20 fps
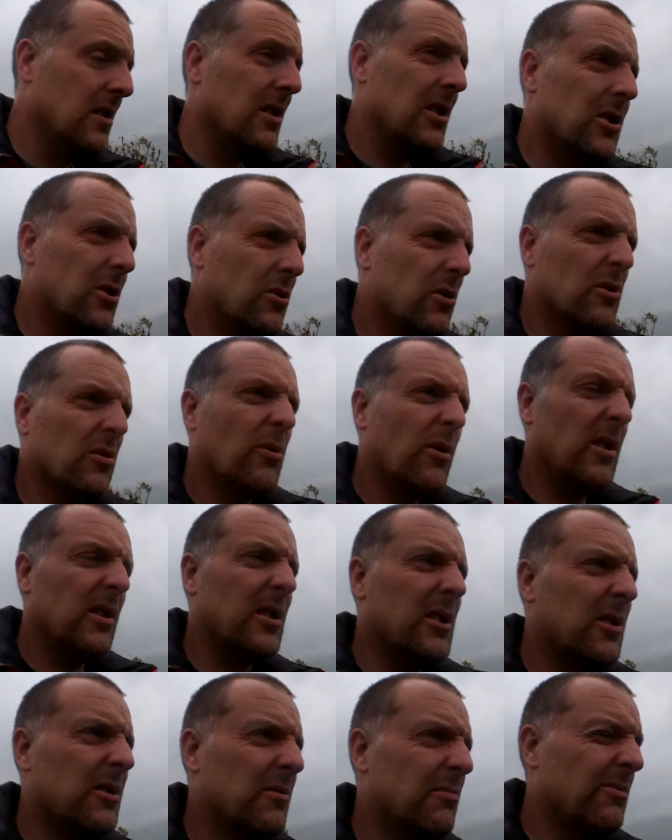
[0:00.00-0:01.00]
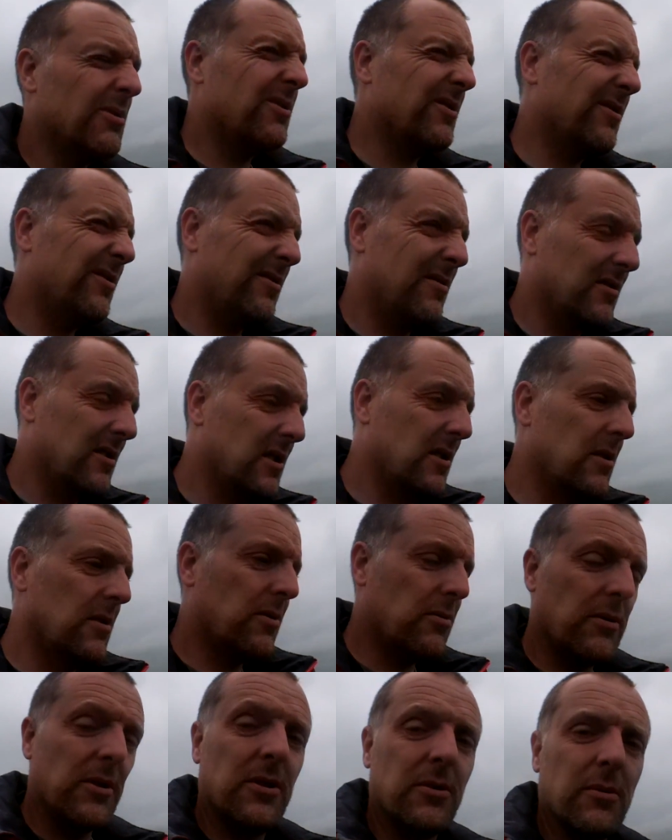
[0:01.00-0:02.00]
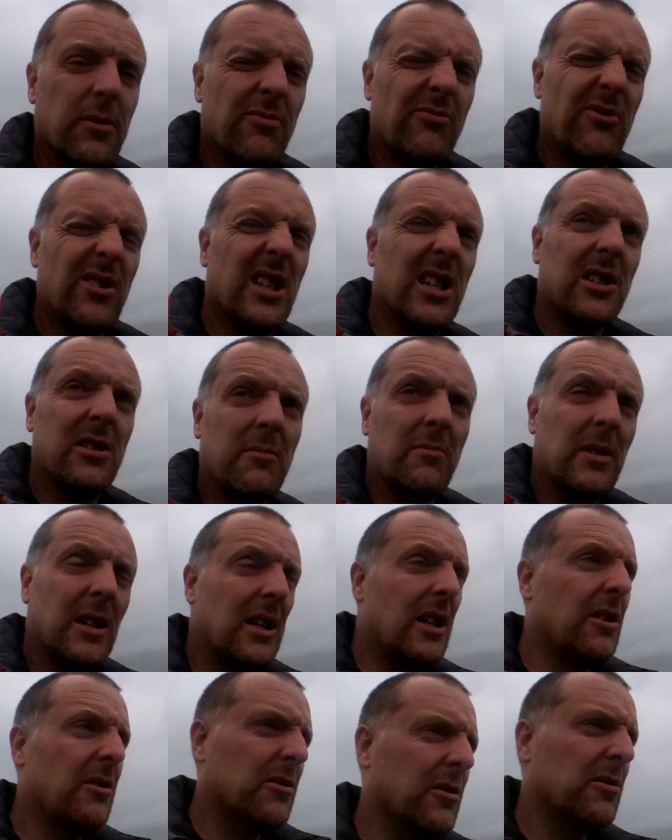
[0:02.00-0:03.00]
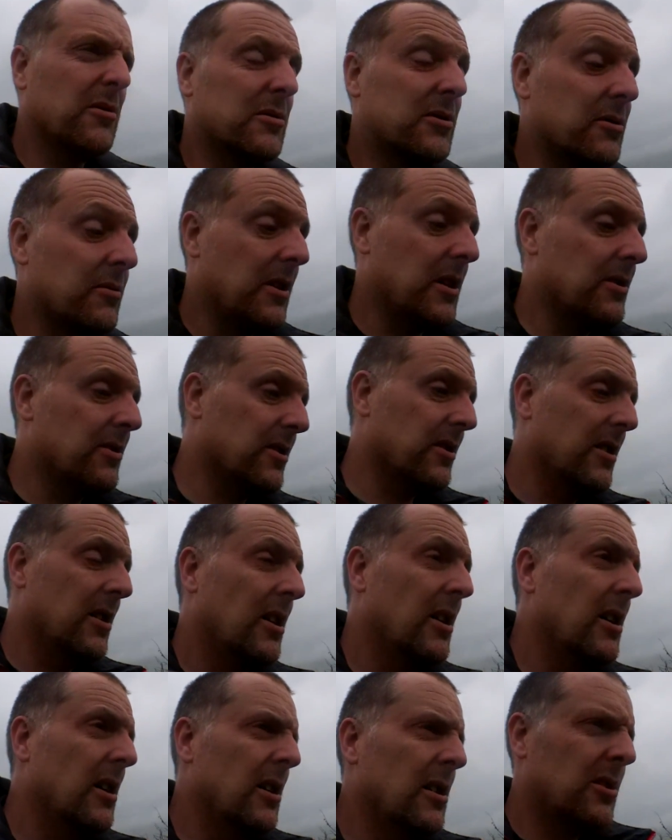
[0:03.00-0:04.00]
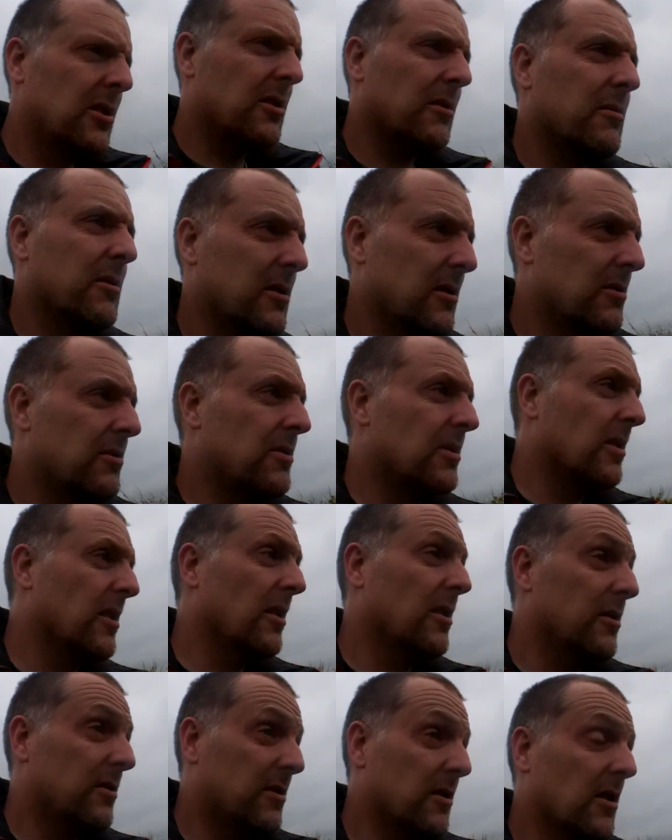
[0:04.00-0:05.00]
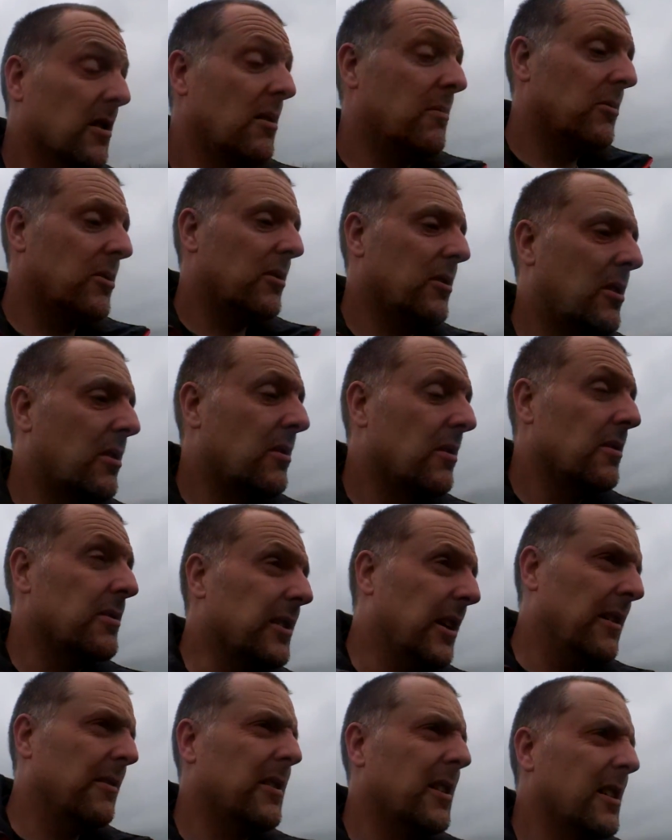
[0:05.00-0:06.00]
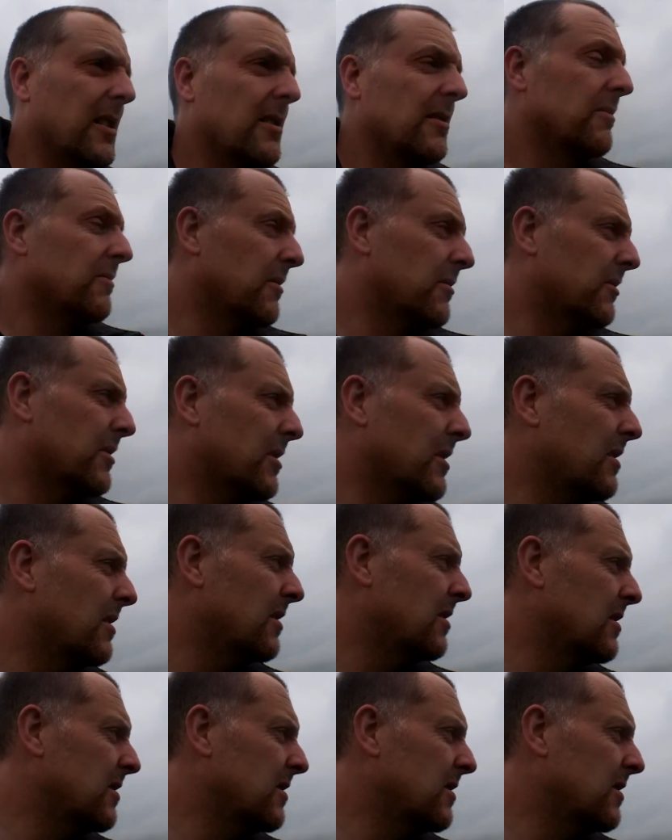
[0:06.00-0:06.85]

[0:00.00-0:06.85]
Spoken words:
This was reasonably local to us, so I used to come a lot down here with her.